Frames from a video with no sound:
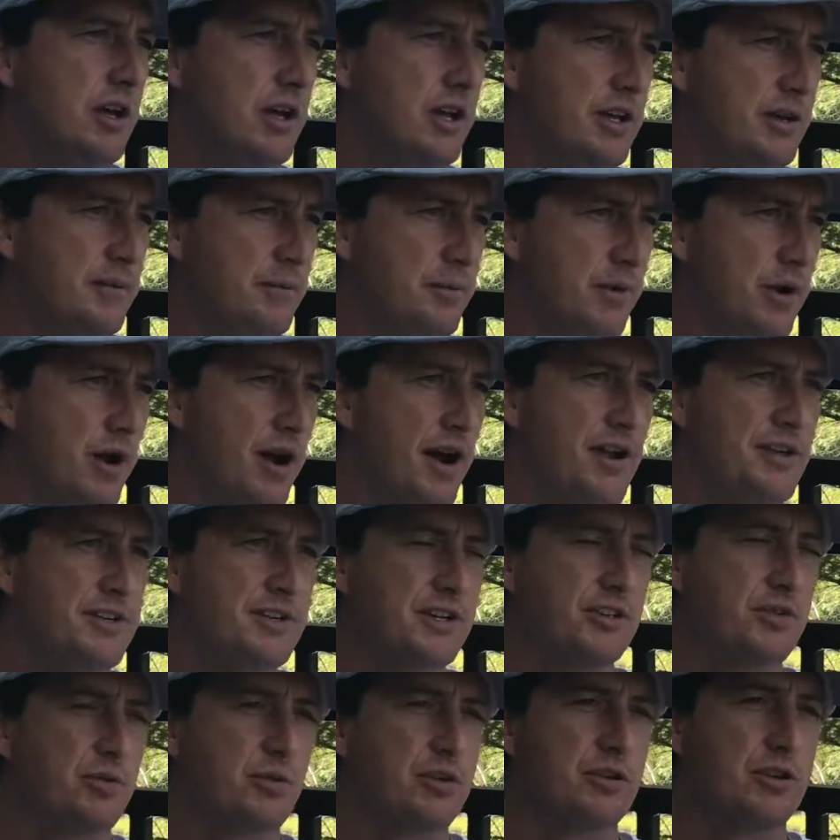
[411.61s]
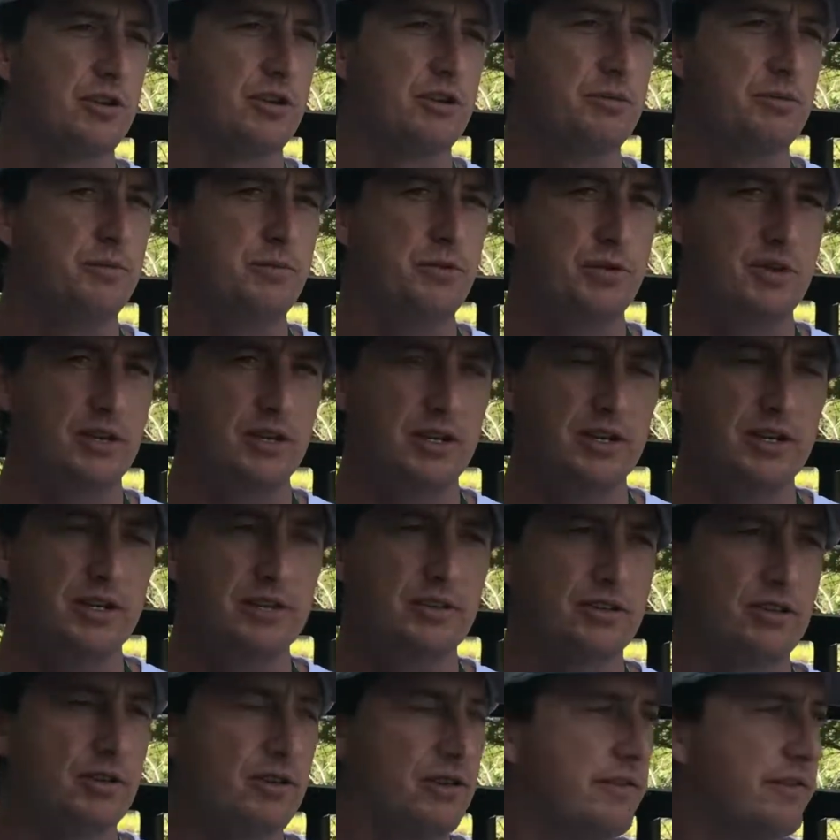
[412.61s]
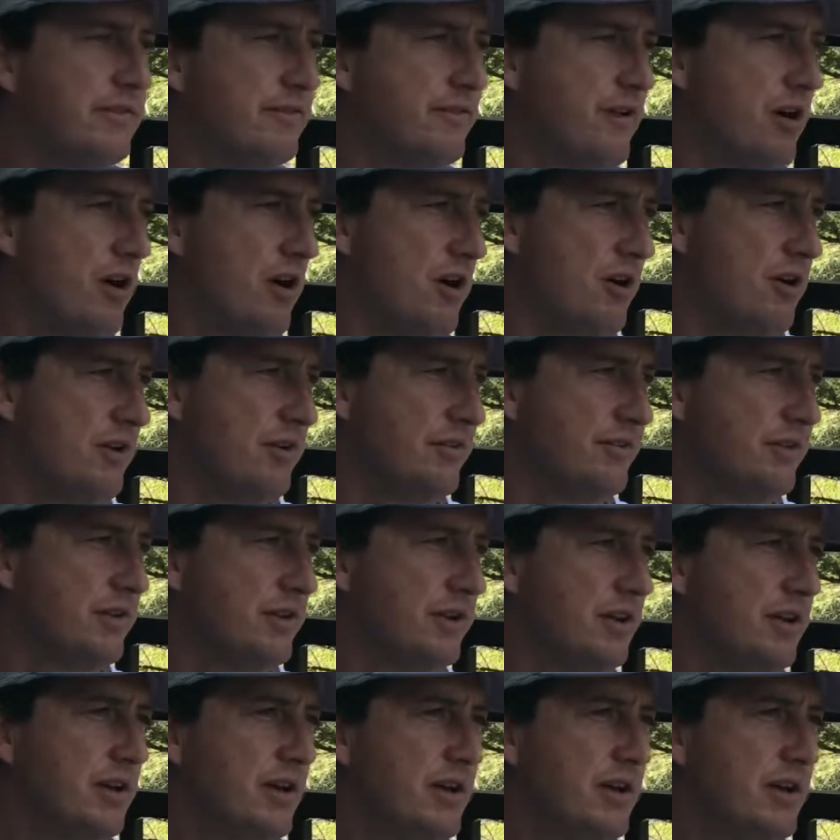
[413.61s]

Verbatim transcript: in projects where the communities are involved.